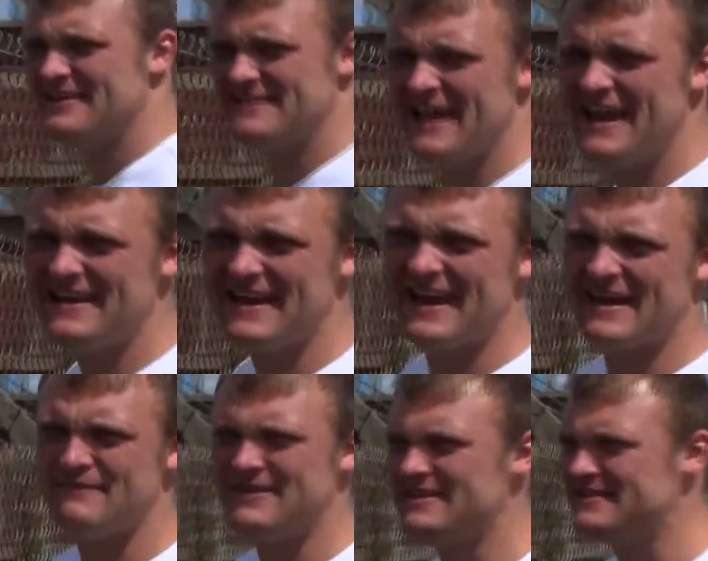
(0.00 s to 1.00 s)
its heyday, I
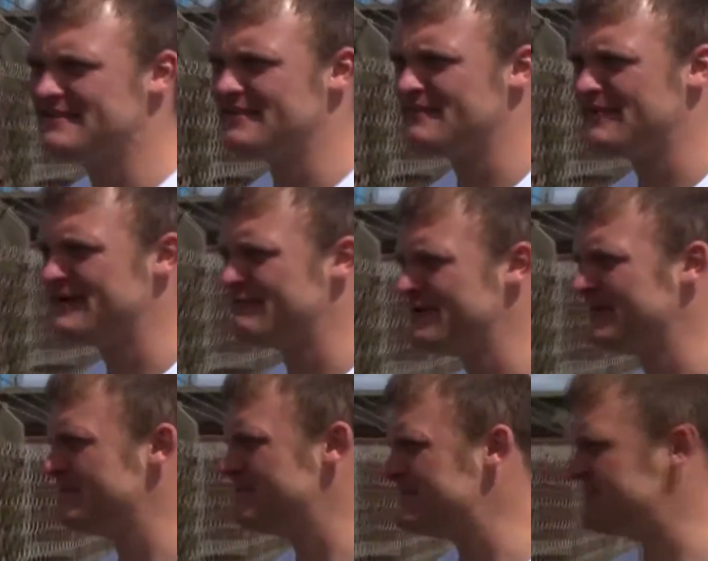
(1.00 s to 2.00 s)
mean, this has been a really